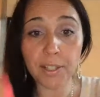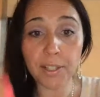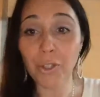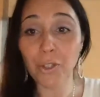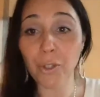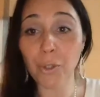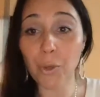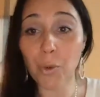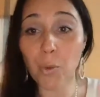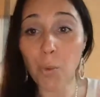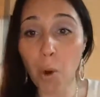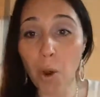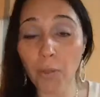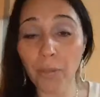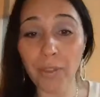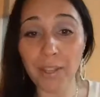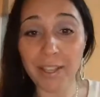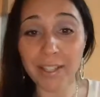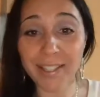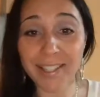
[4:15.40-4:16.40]
do you
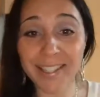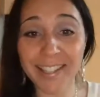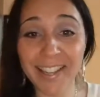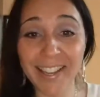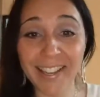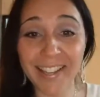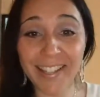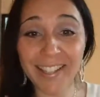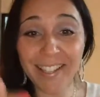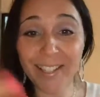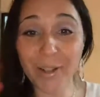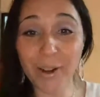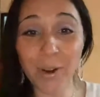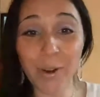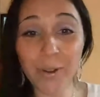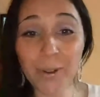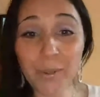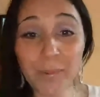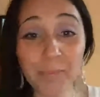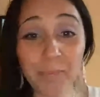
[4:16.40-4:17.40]
want these, you
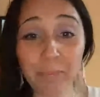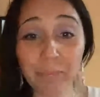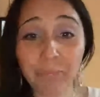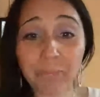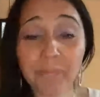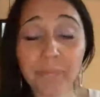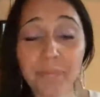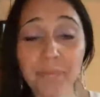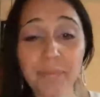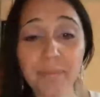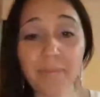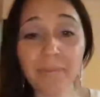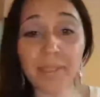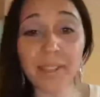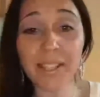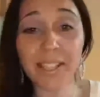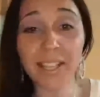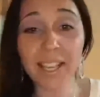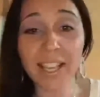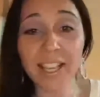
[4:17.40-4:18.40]
know?
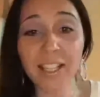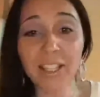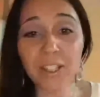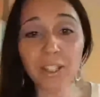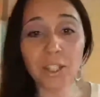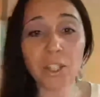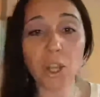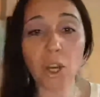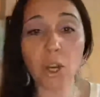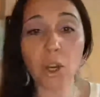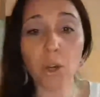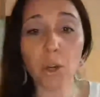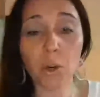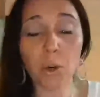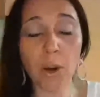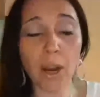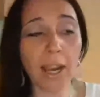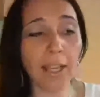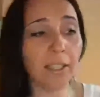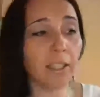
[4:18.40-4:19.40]

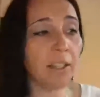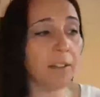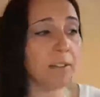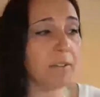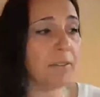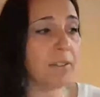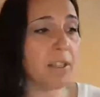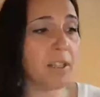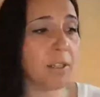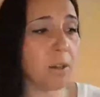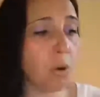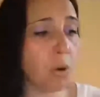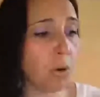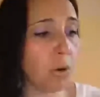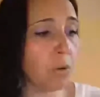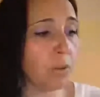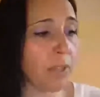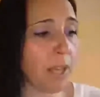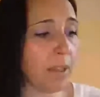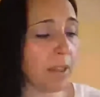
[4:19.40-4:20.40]
So I love the
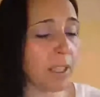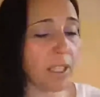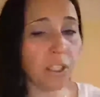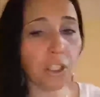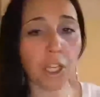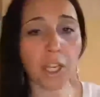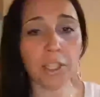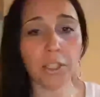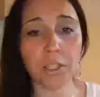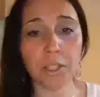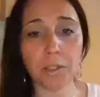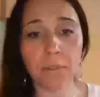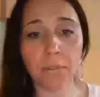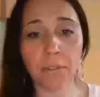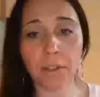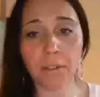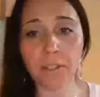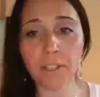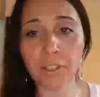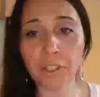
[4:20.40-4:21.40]
whole nothing changes if
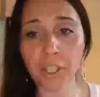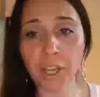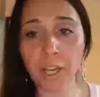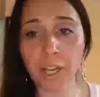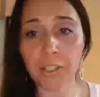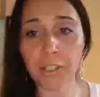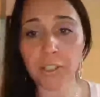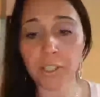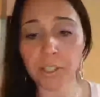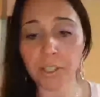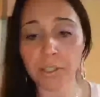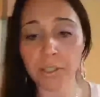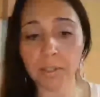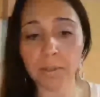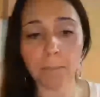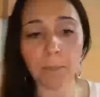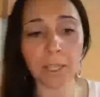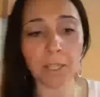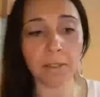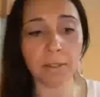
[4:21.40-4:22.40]
nothing
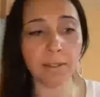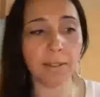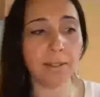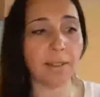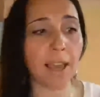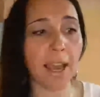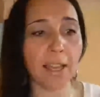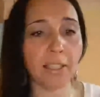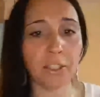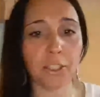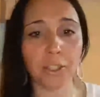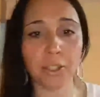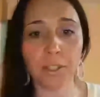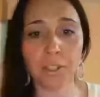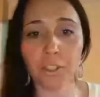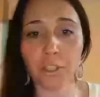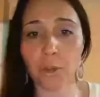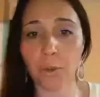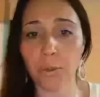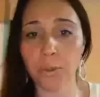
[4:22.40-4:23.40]
changes because that
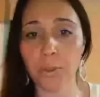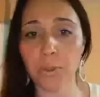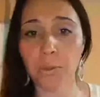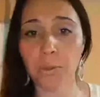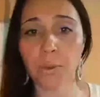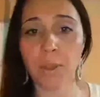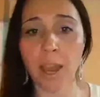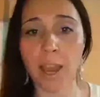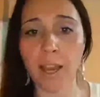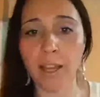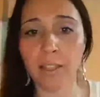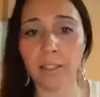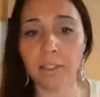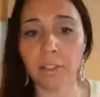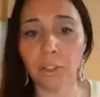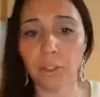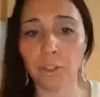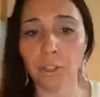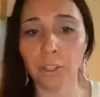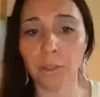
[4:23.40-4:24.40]
just shows you that
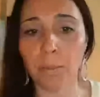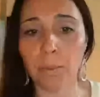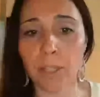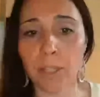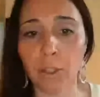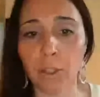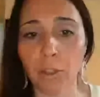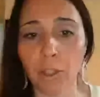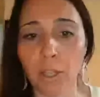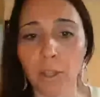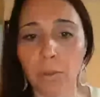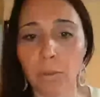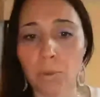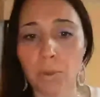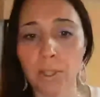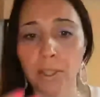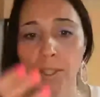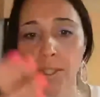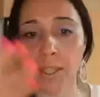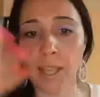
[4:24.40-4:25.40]
you're going to be looking through
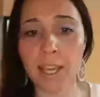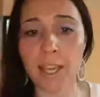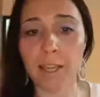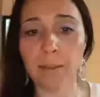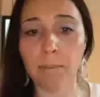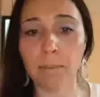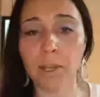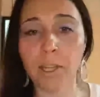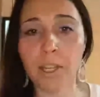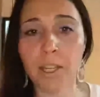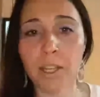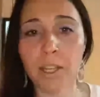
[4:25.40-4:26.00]
the same